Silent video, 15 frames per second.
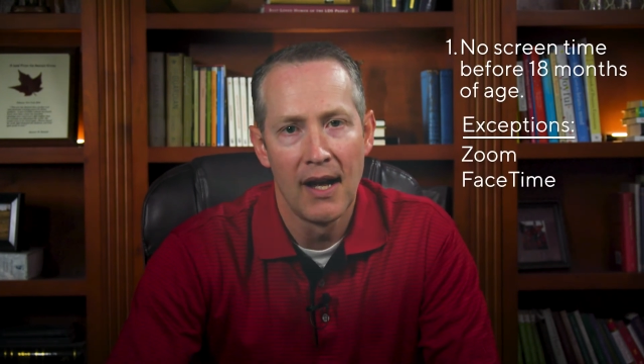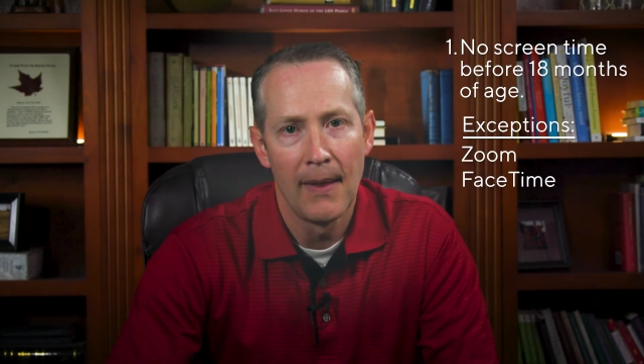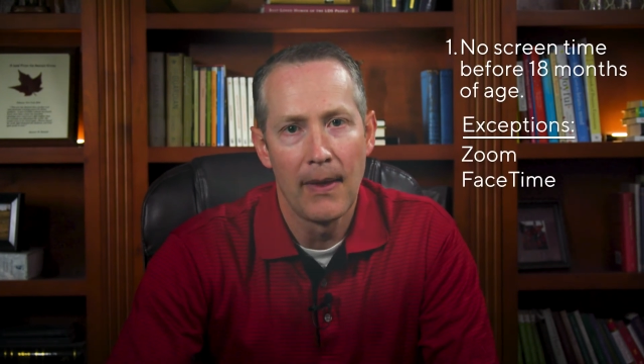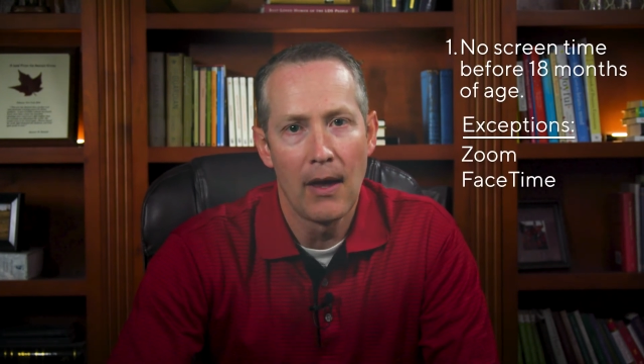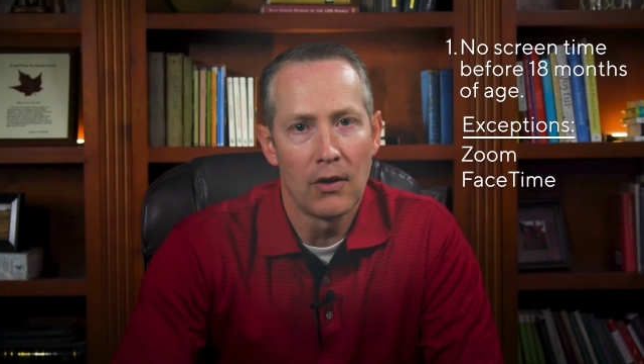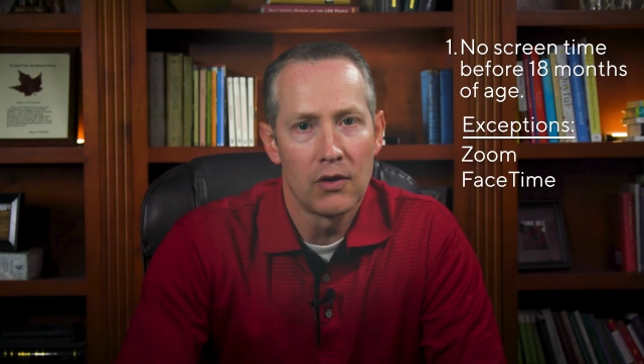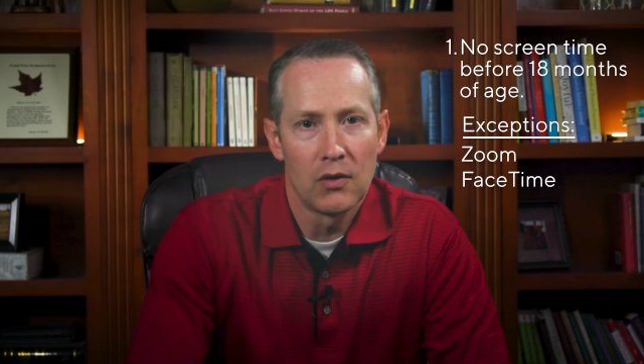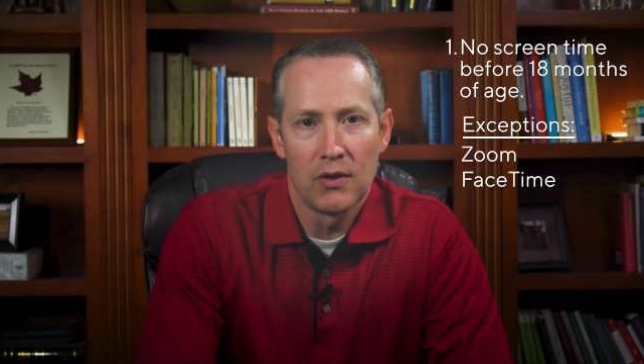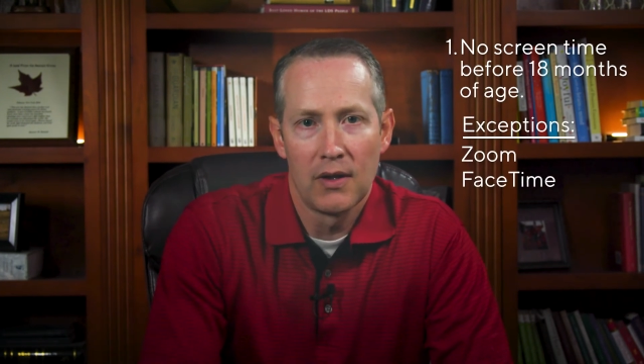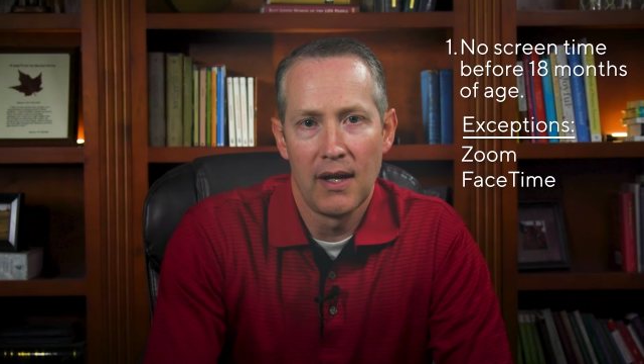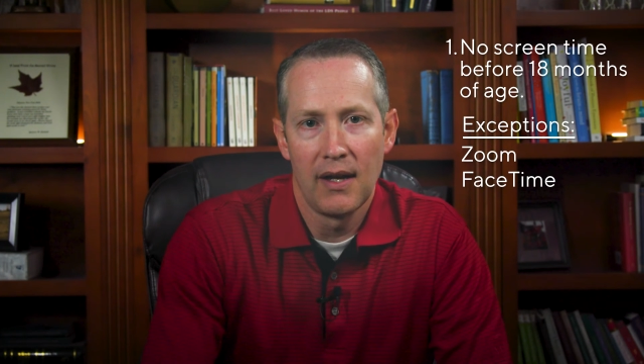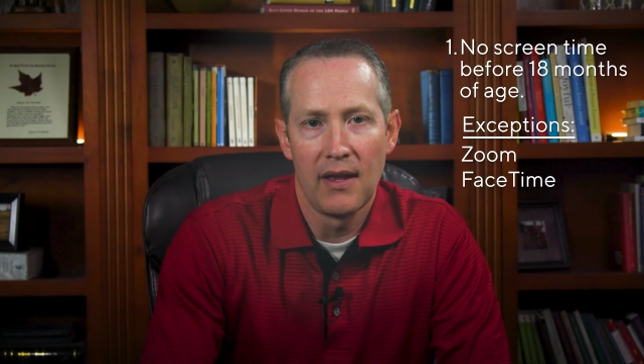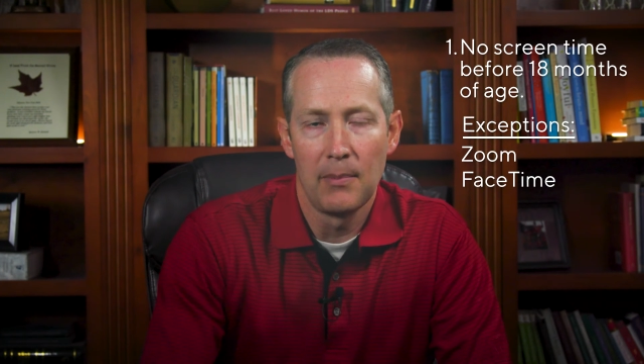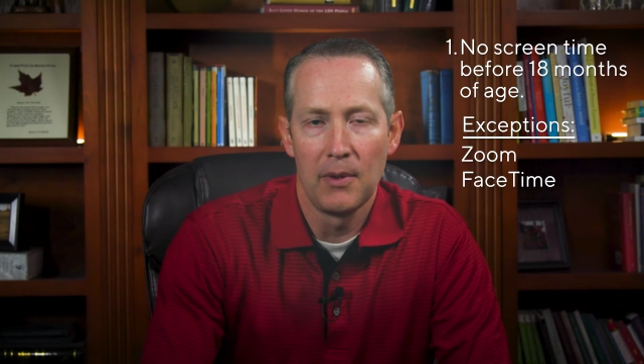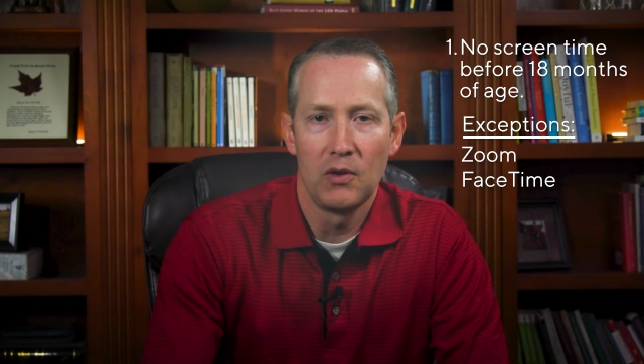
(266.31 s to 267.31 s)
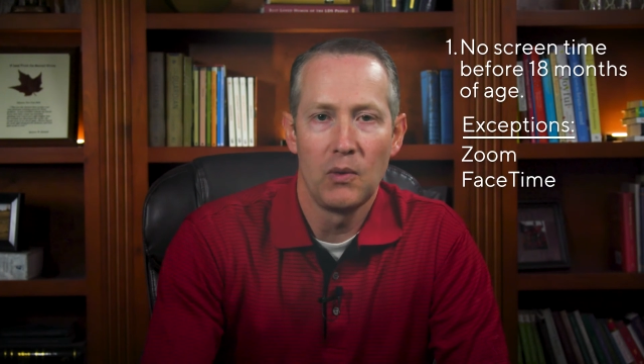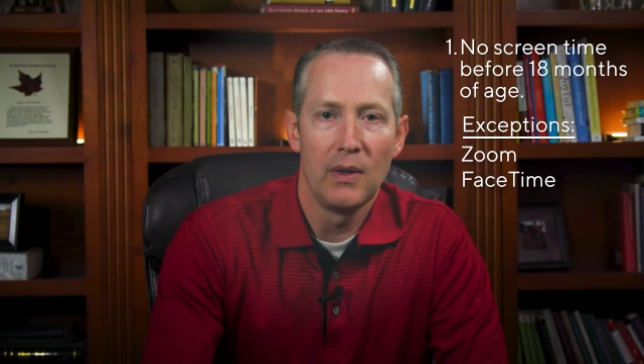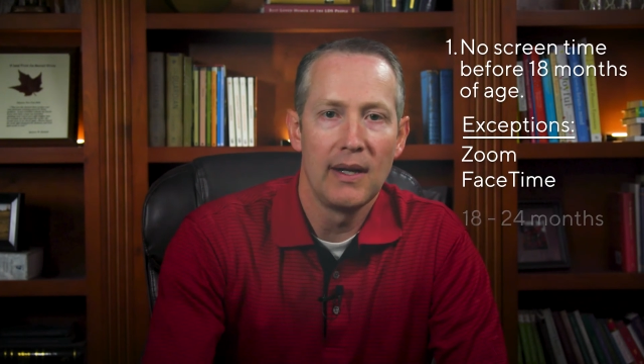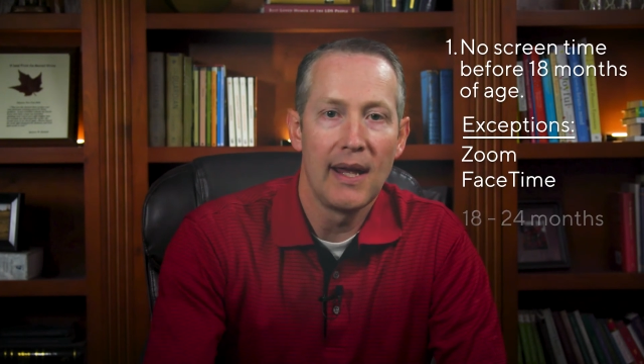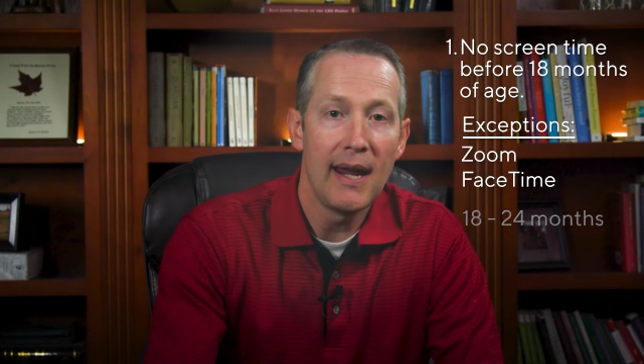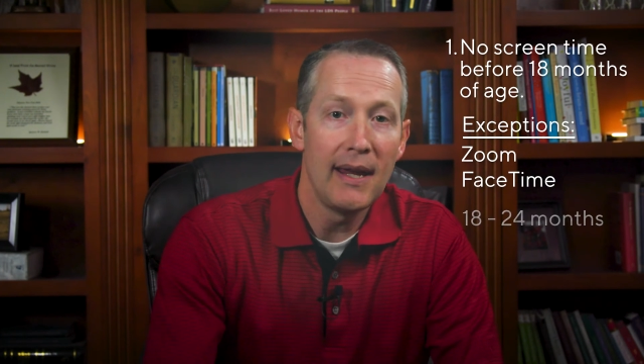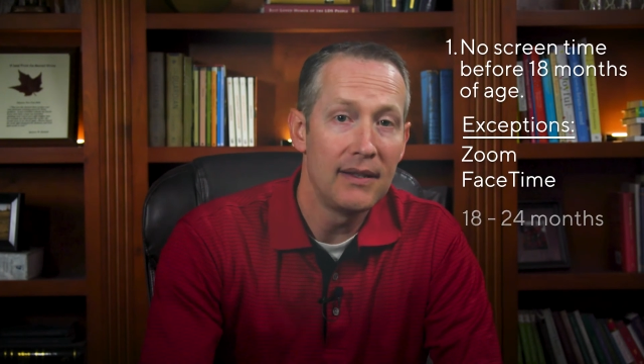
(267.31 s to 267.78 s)
They also say that
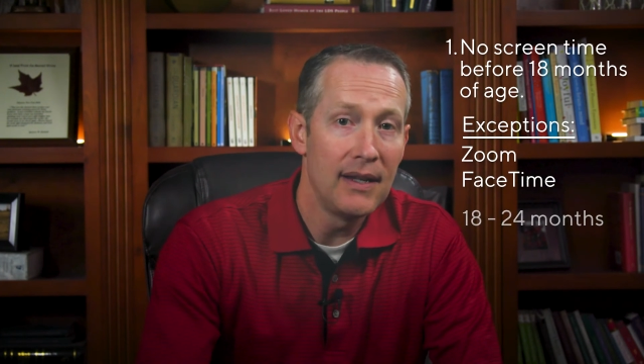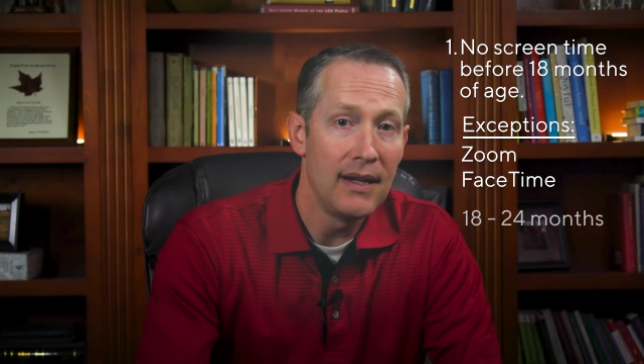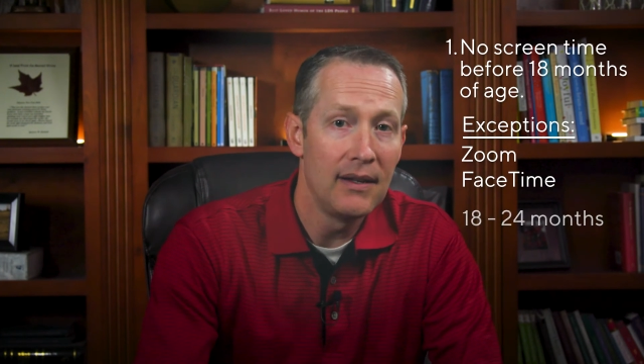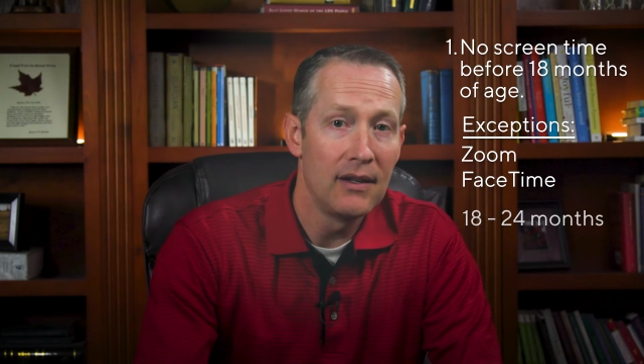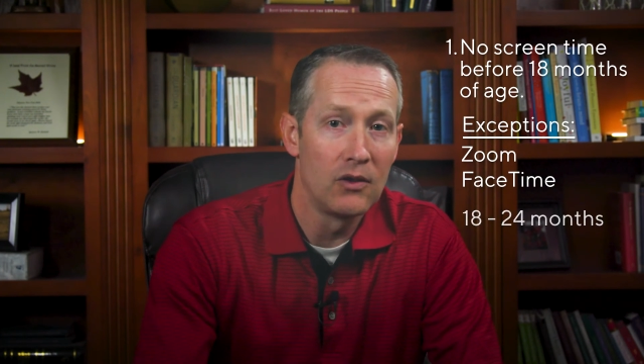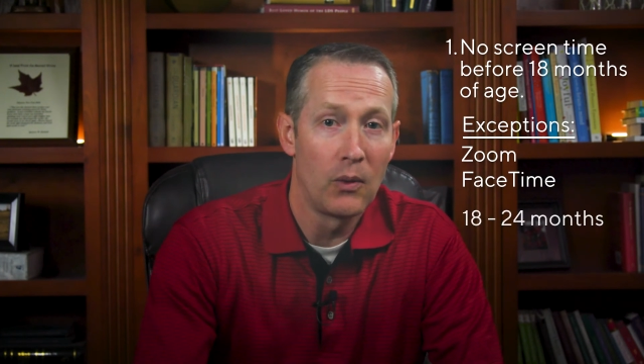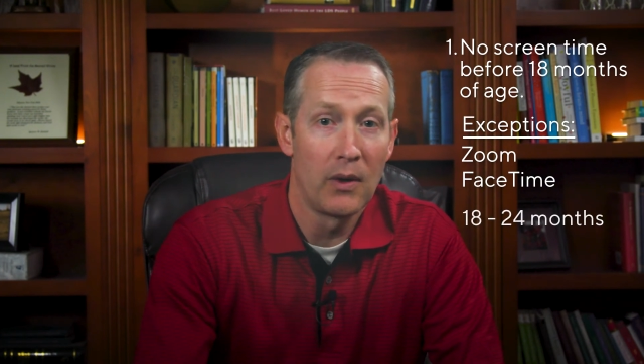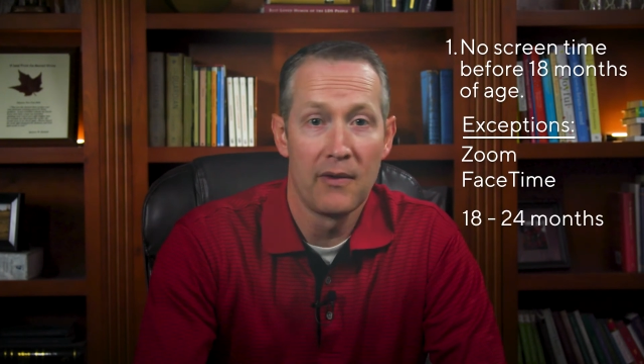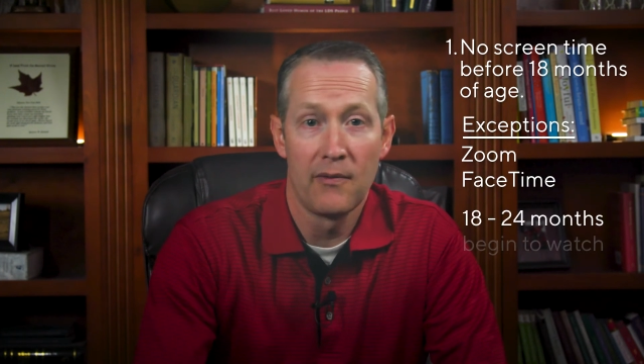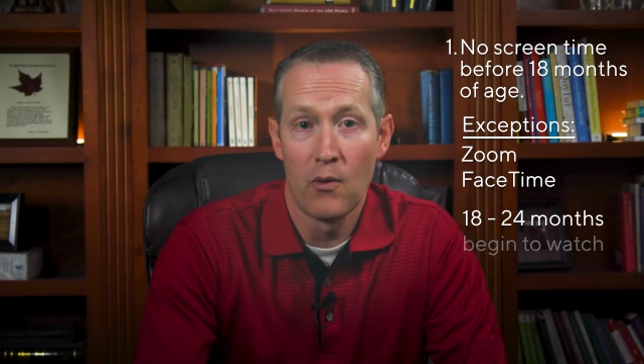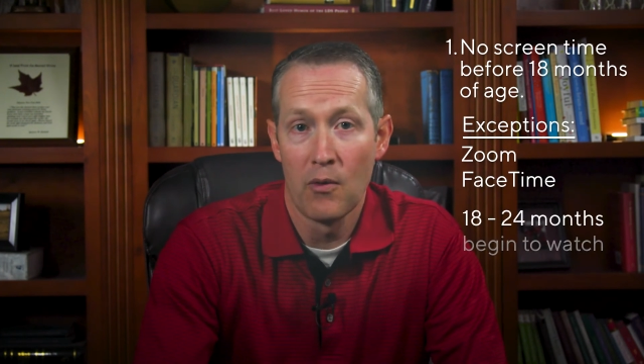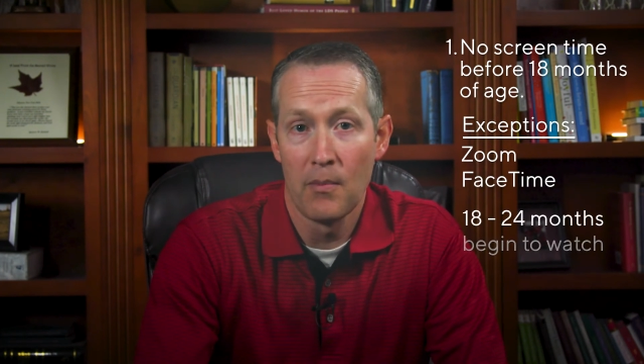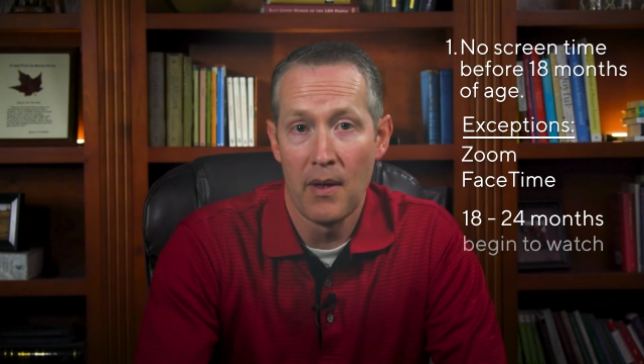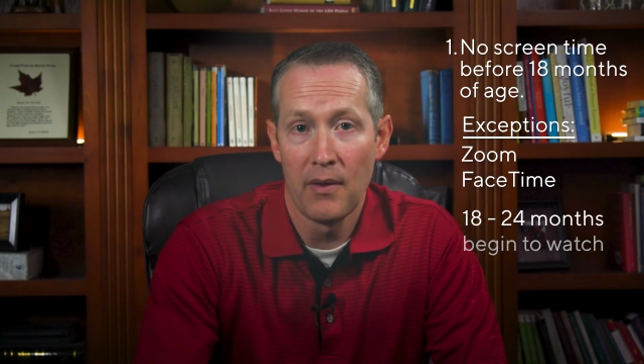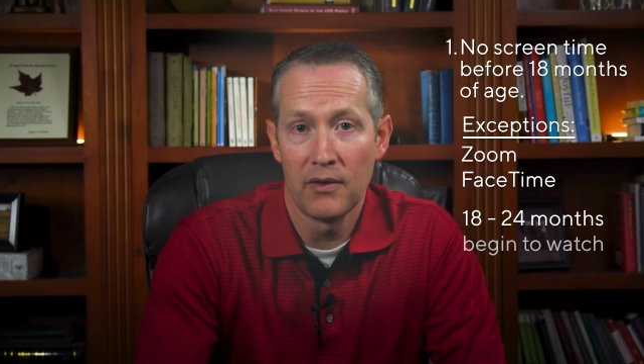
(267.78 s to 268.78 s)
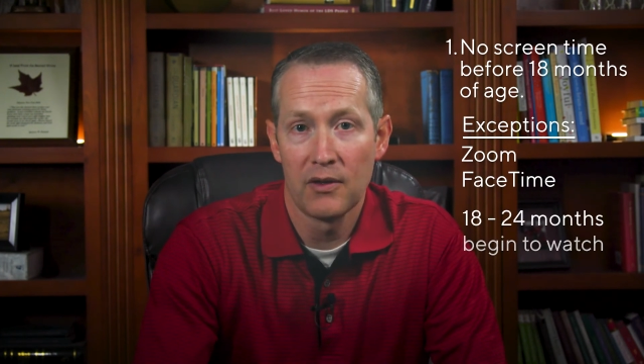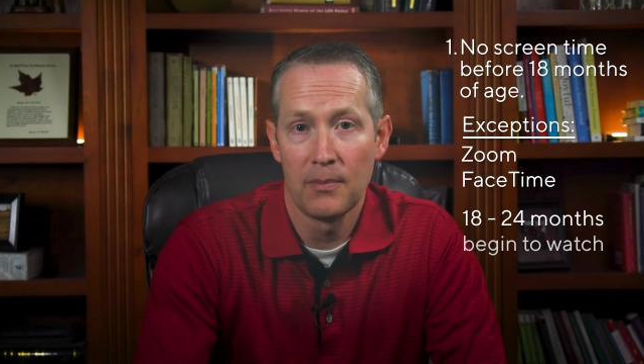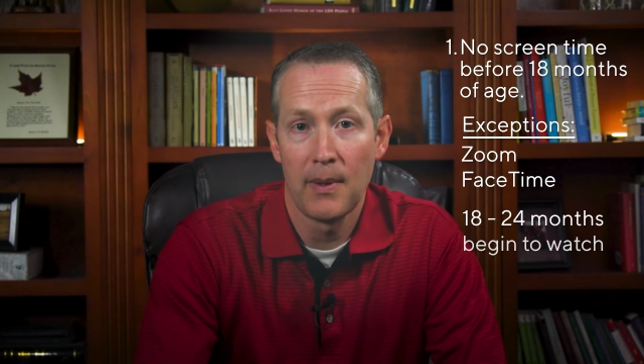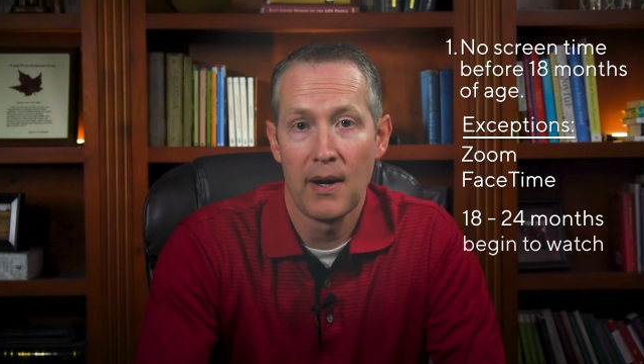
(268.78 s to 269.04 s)
between 18 to 24 months,